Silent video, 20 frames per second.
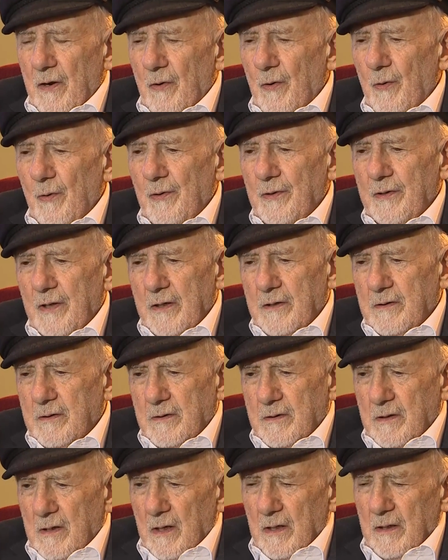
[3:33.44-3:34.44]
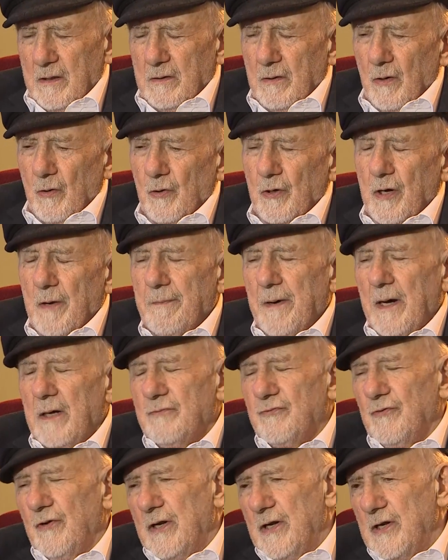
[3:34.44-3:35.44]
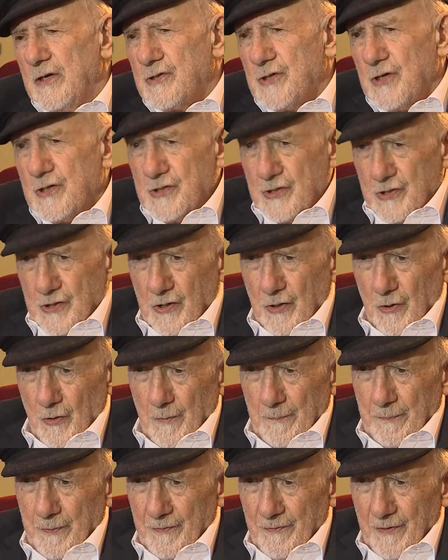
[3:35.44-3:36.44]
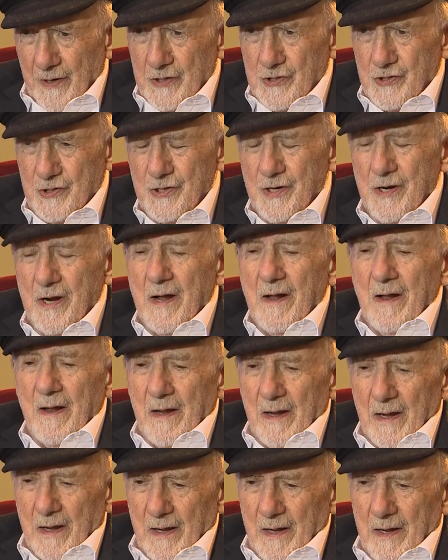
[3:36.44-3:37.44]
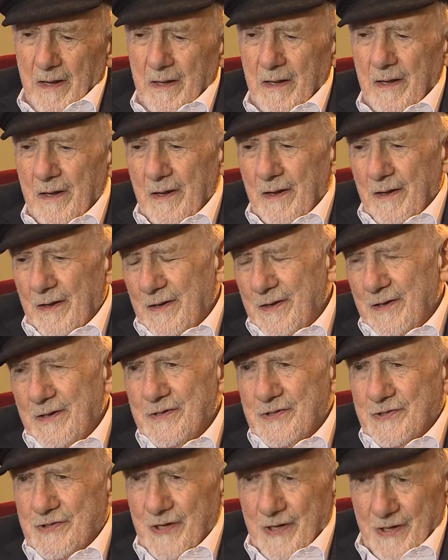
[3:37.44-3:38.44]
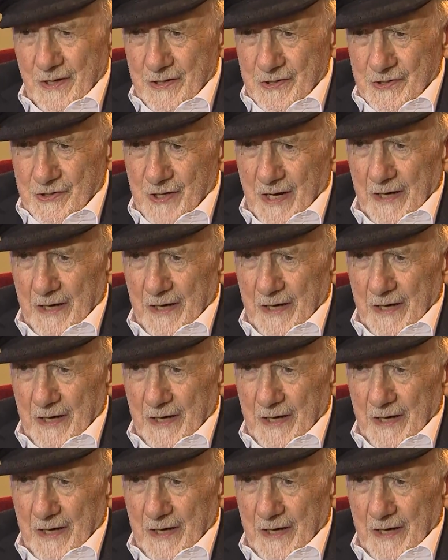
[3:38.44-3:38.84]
all the talk about religious cooperation is